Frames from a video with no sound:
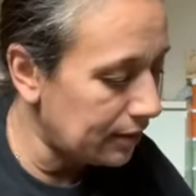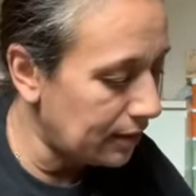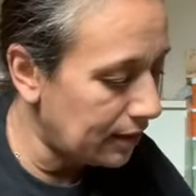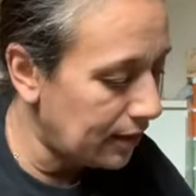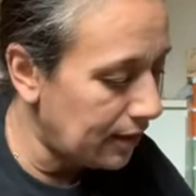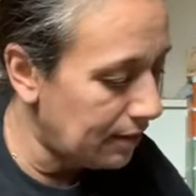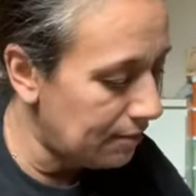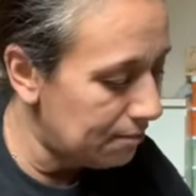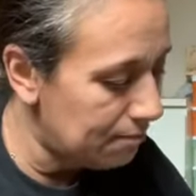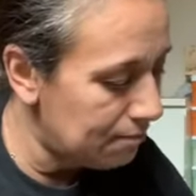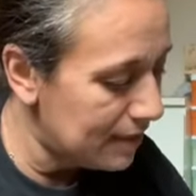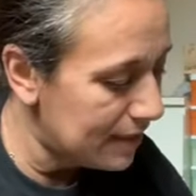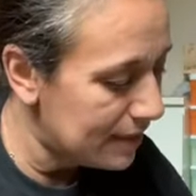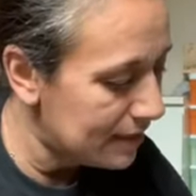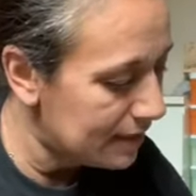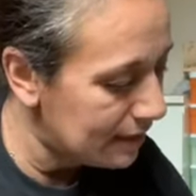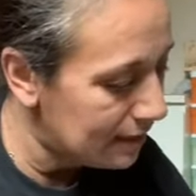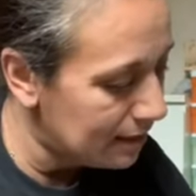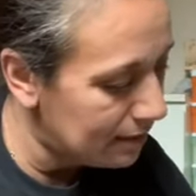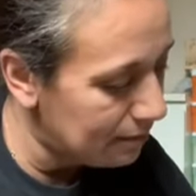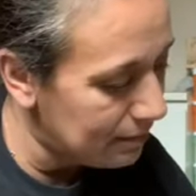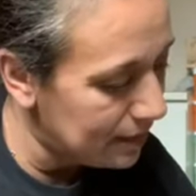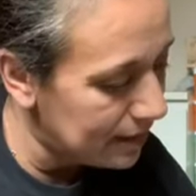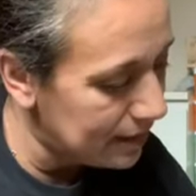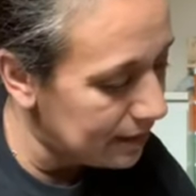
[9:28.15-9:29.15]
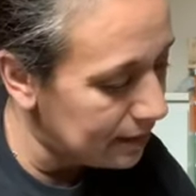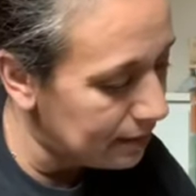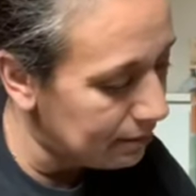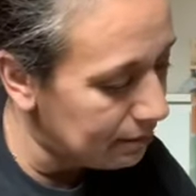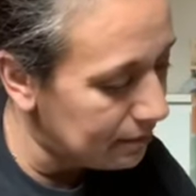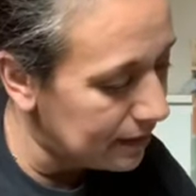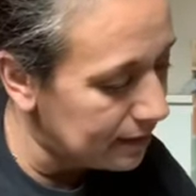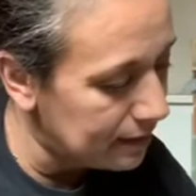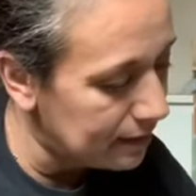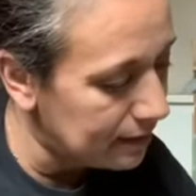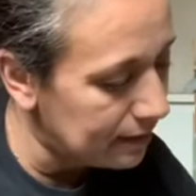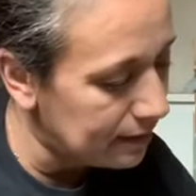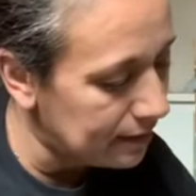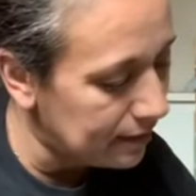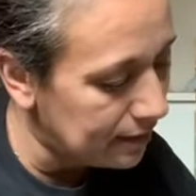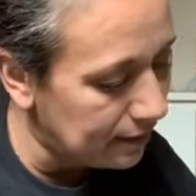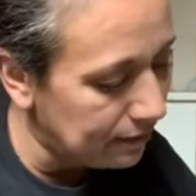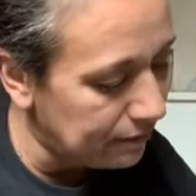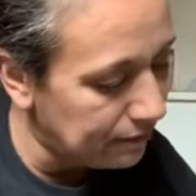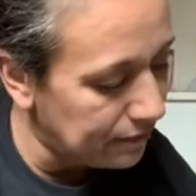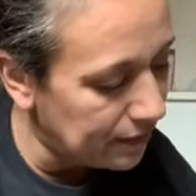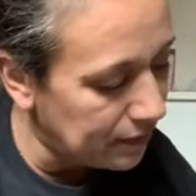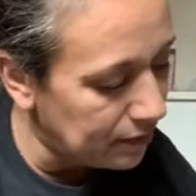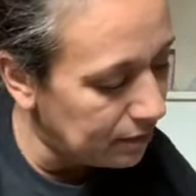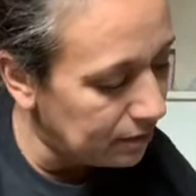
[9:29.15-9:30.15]
Kept messing stuff
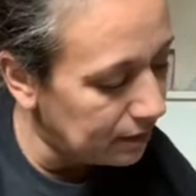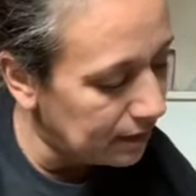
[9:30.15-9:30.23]
up.